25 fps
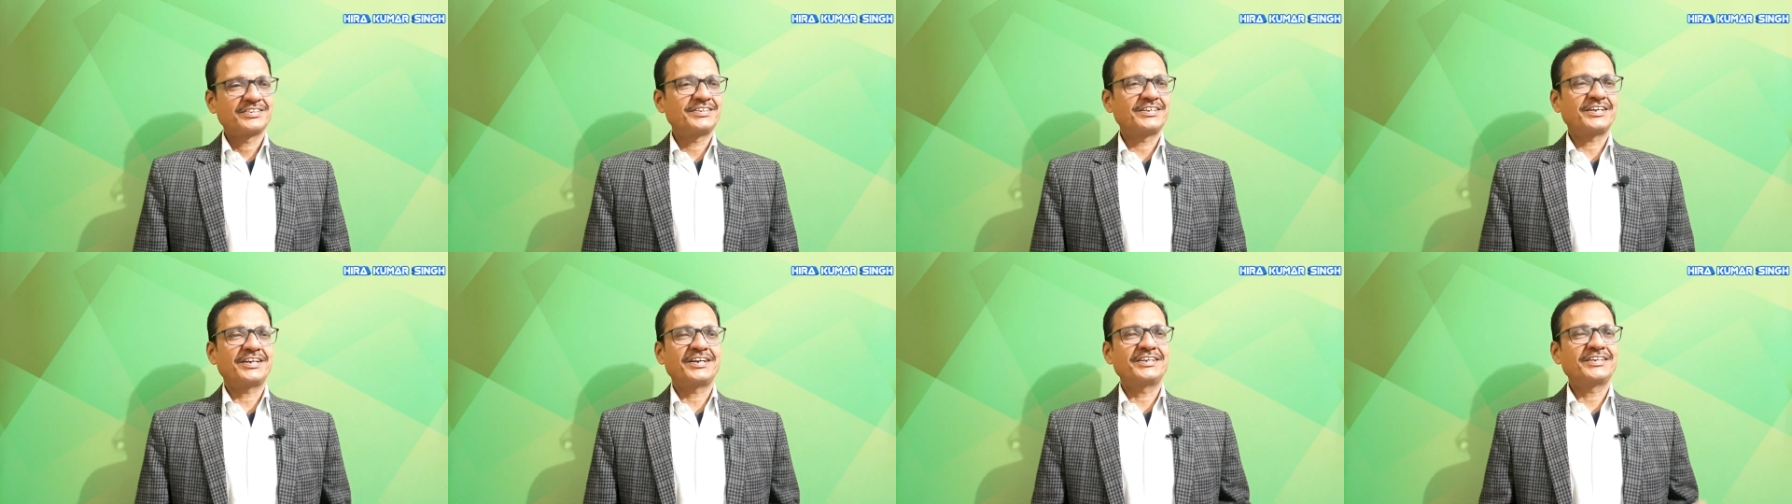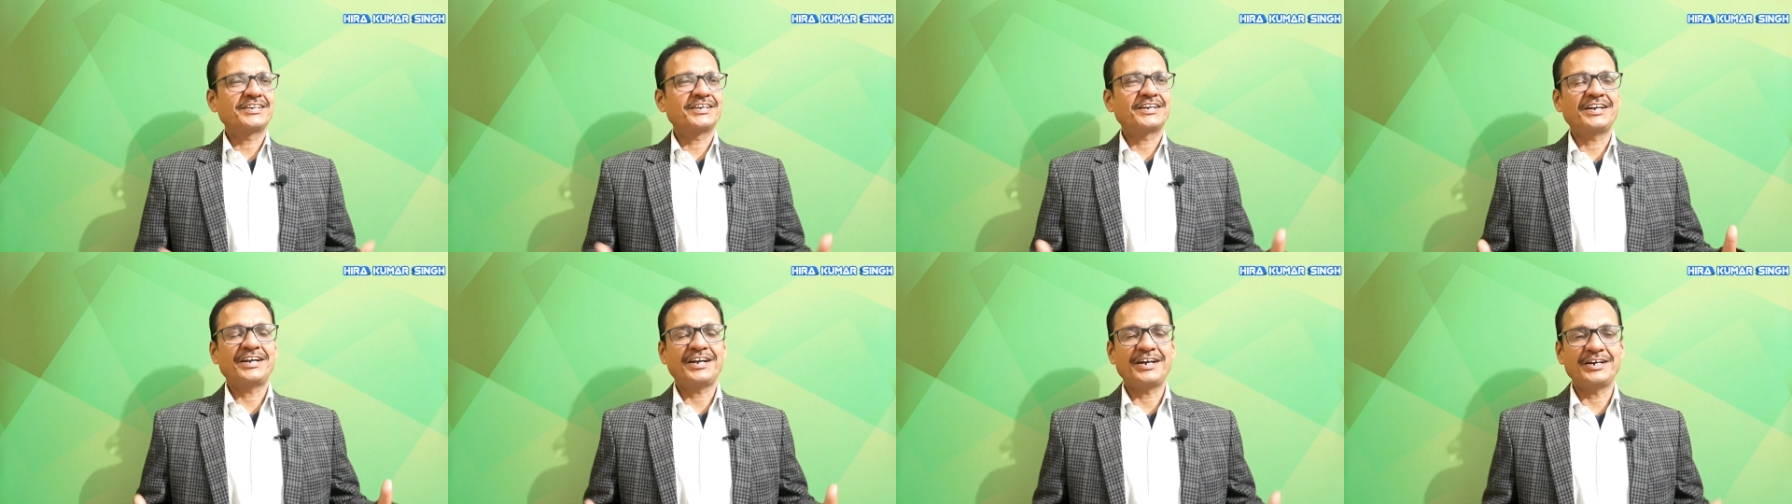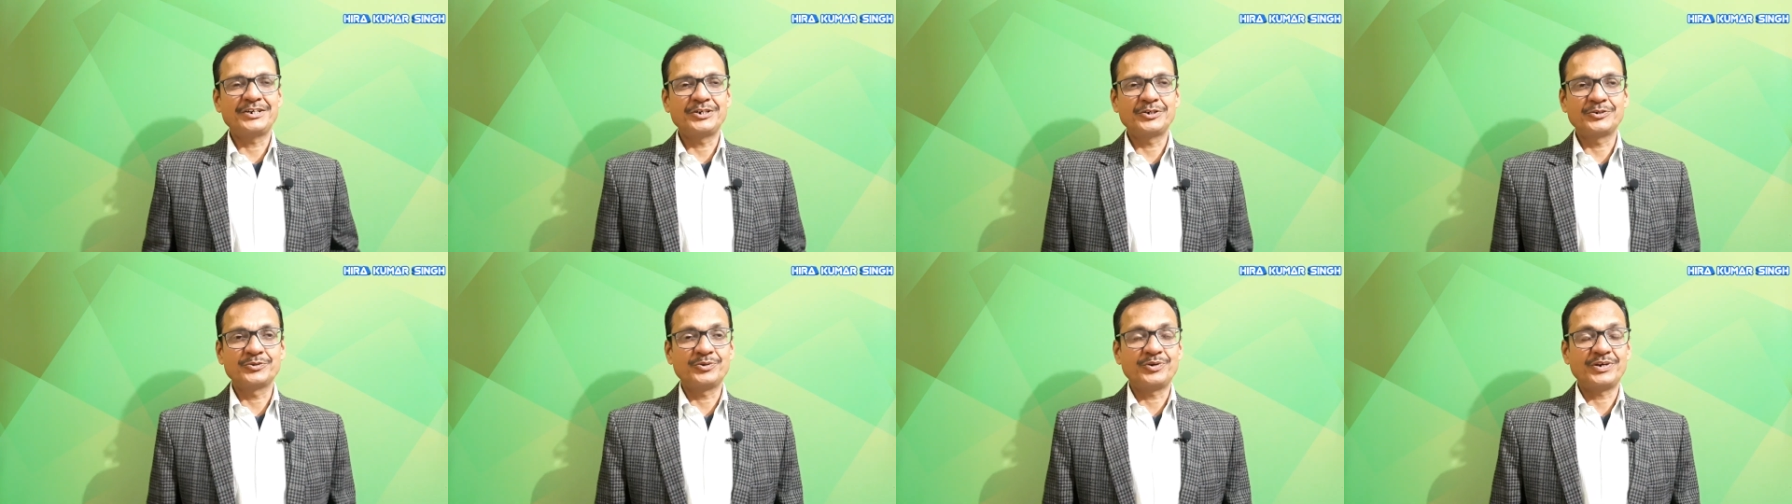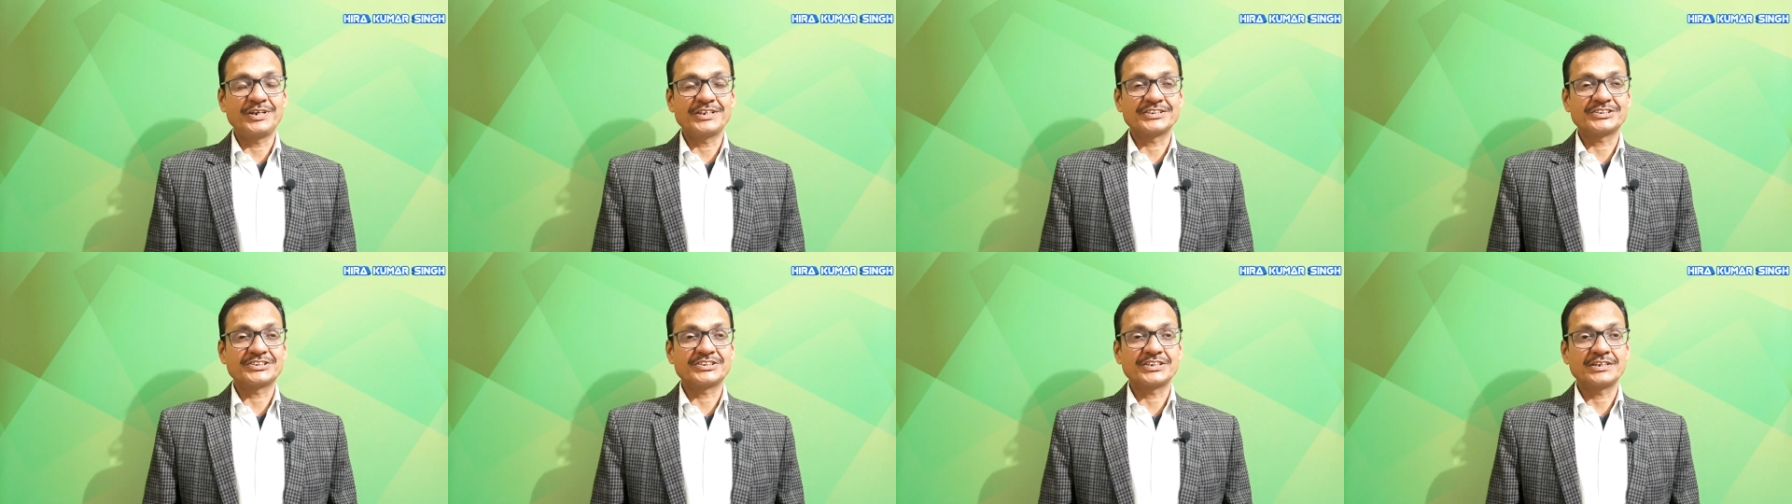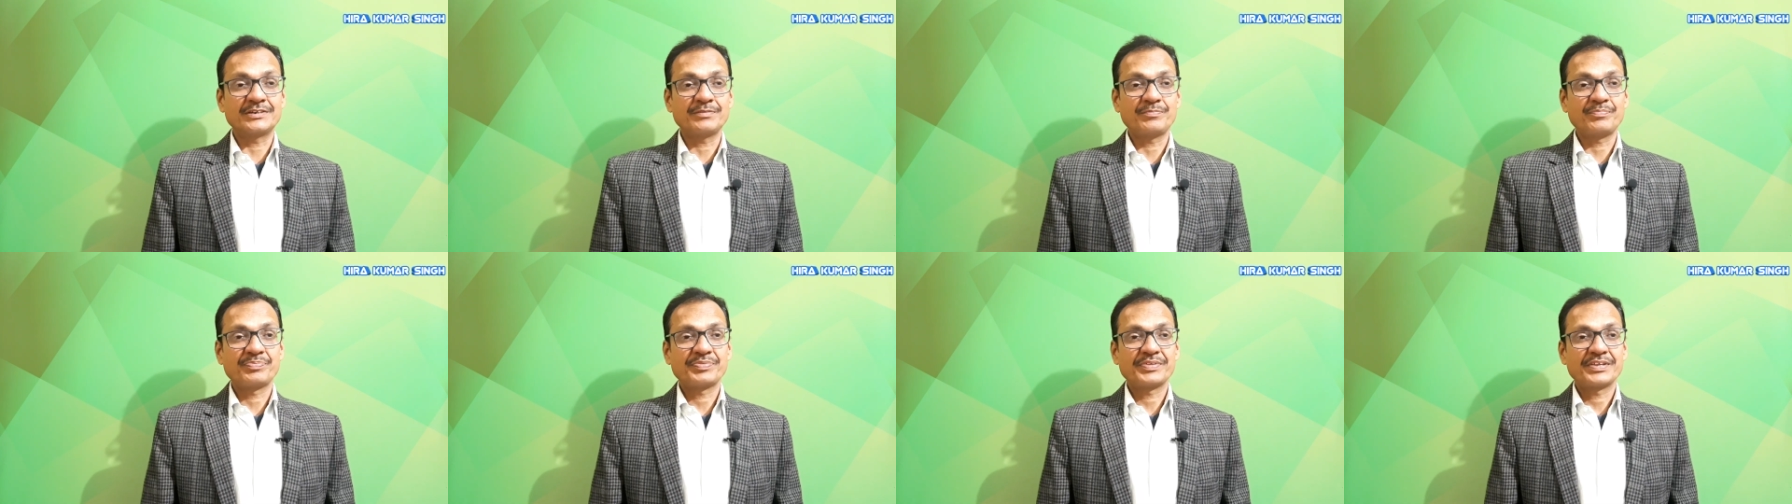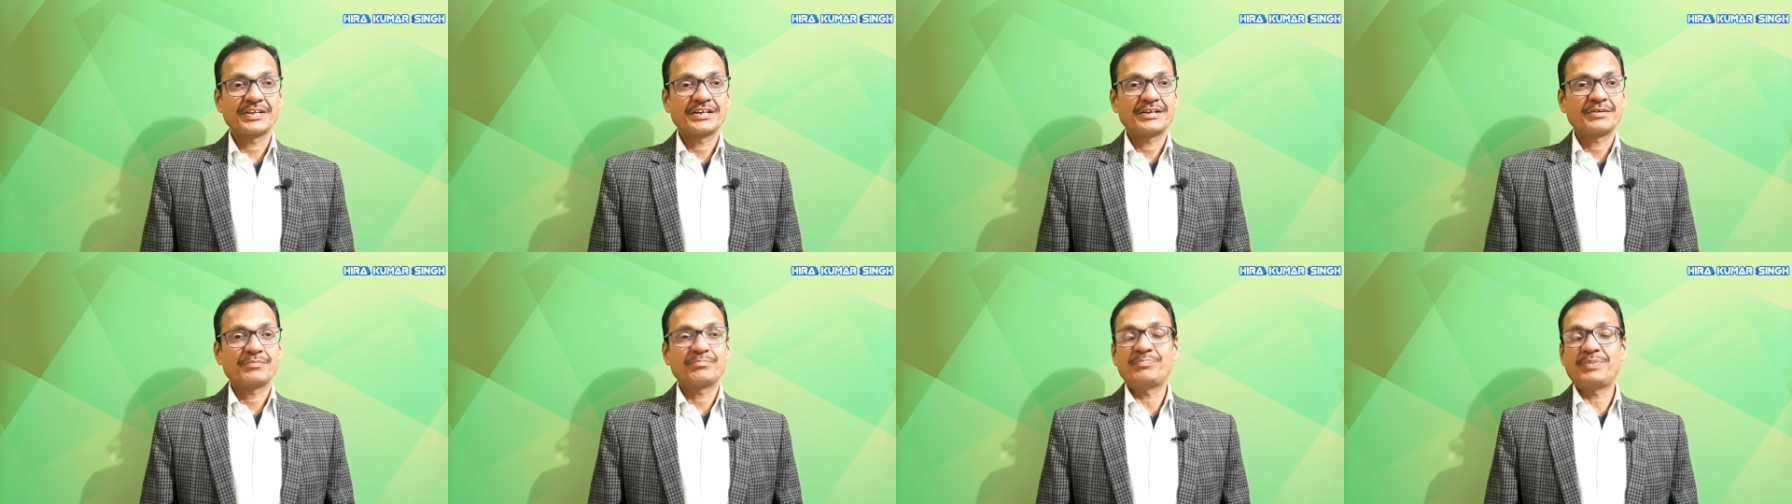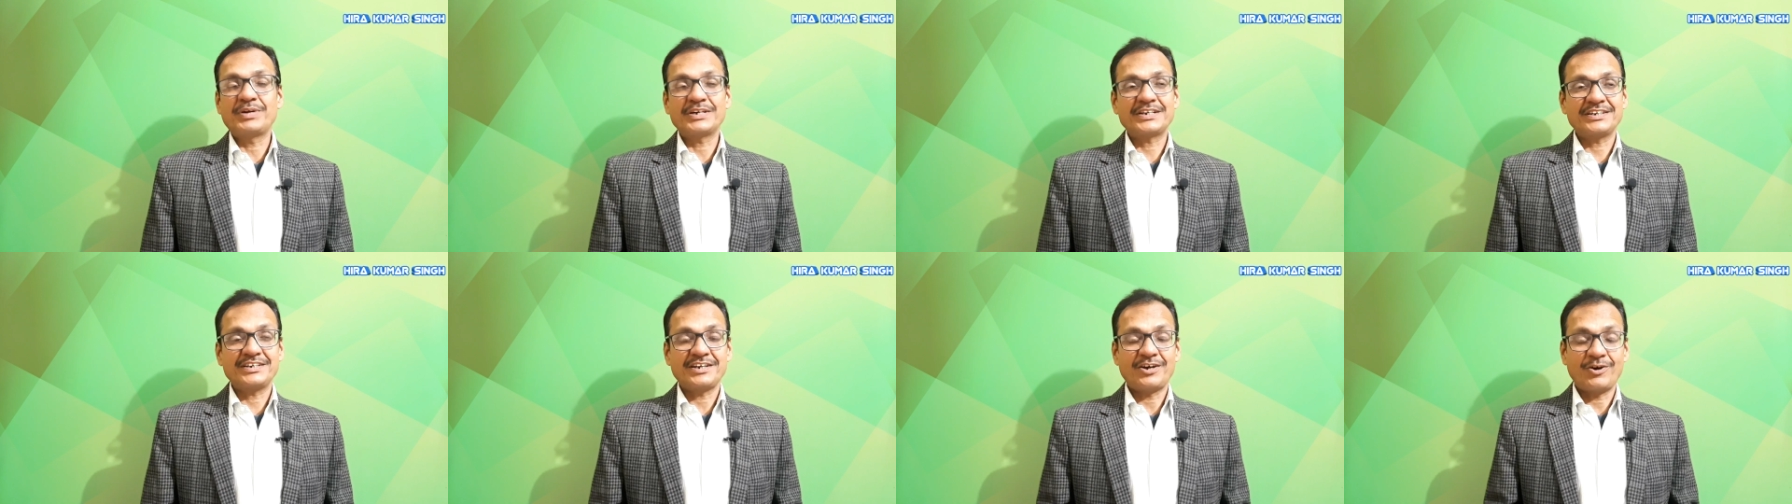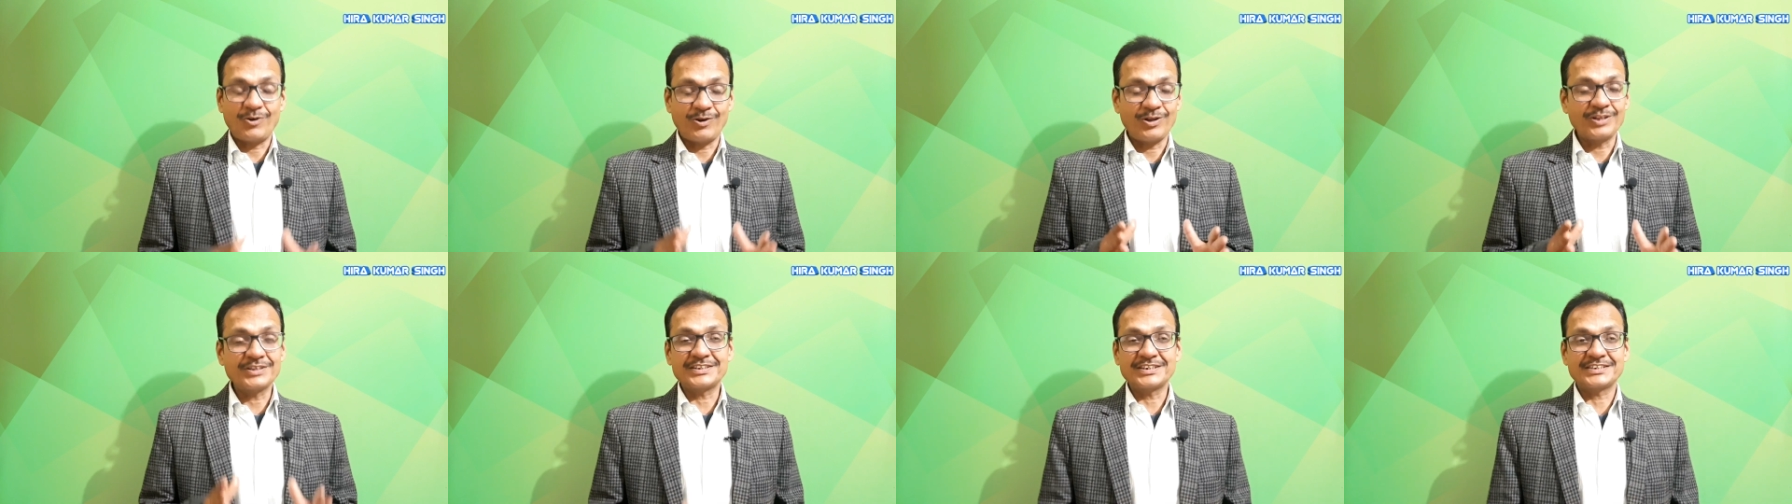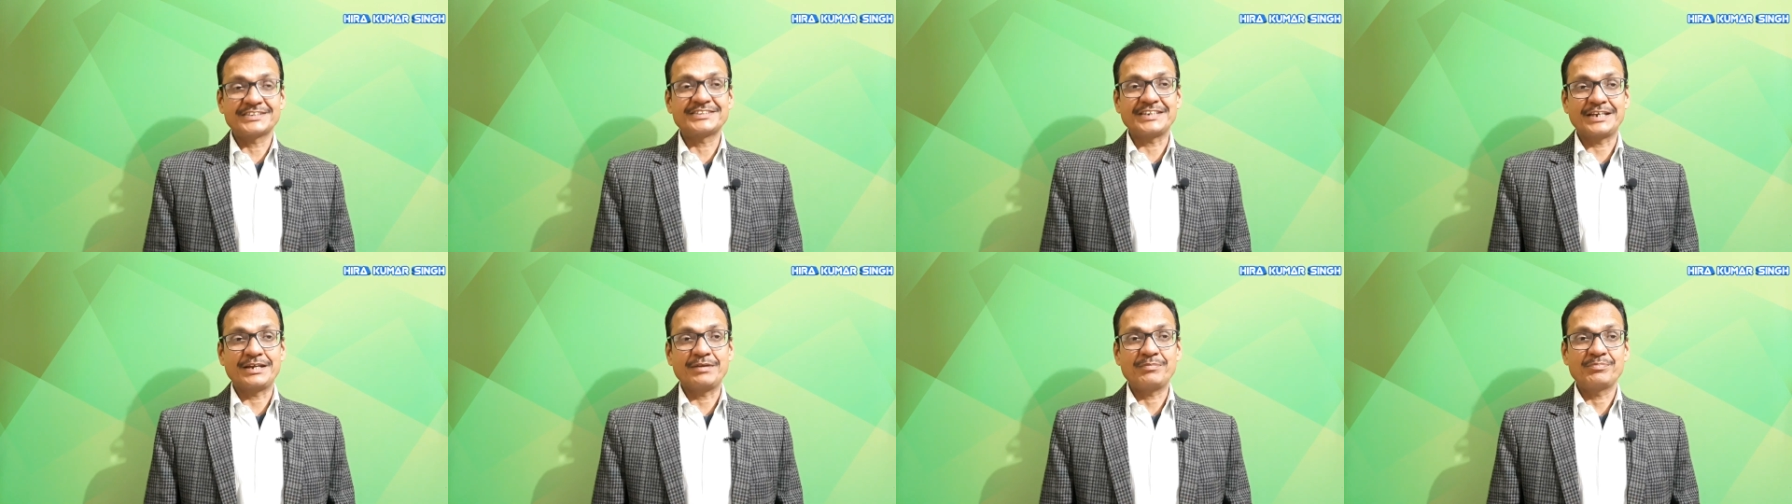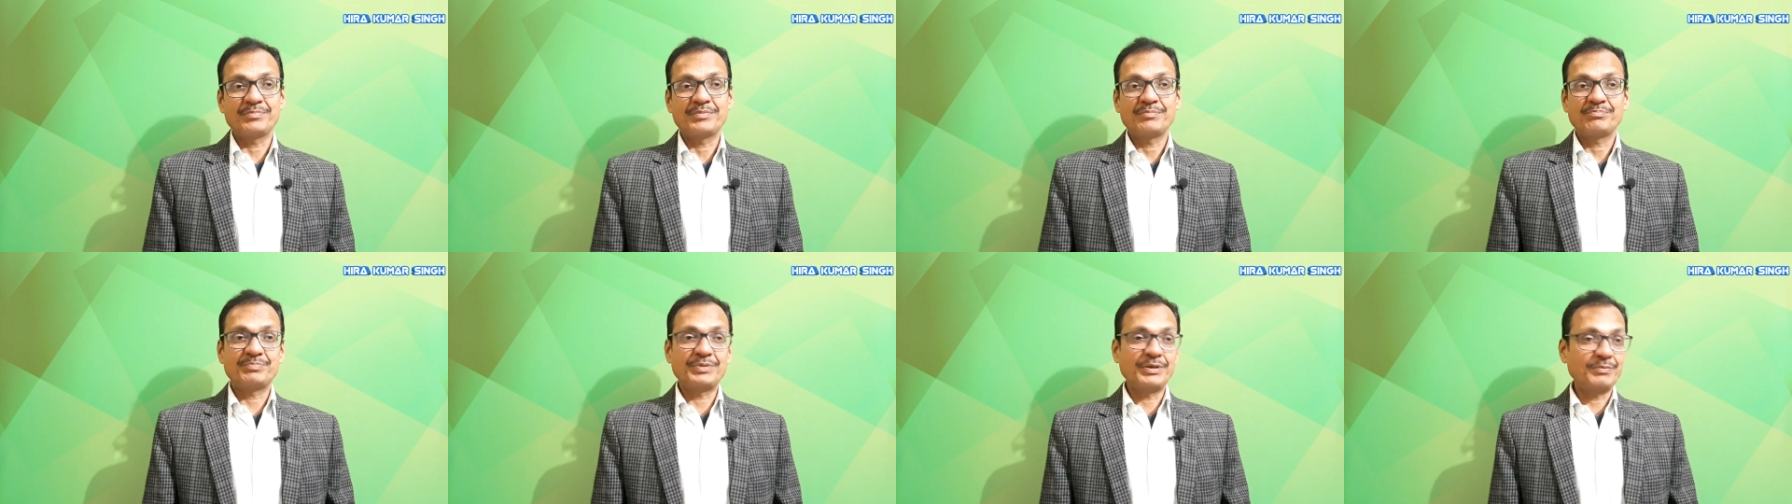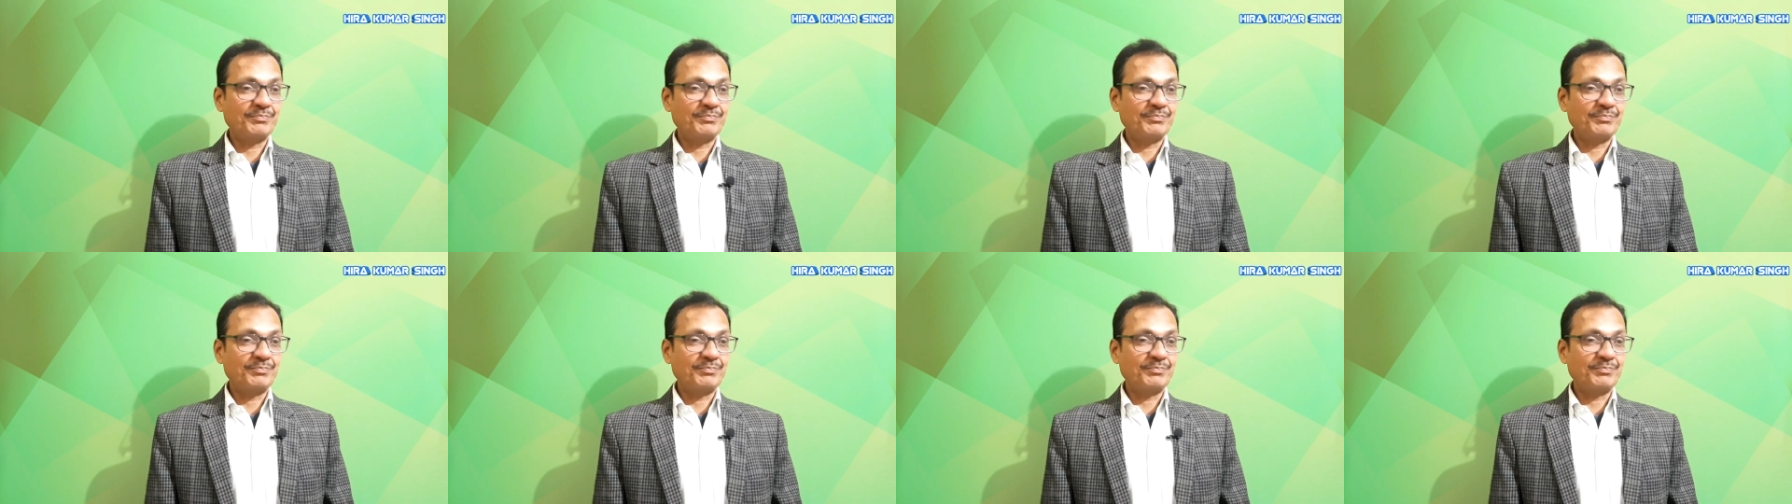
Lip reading: Narrator had no answer, but all the same,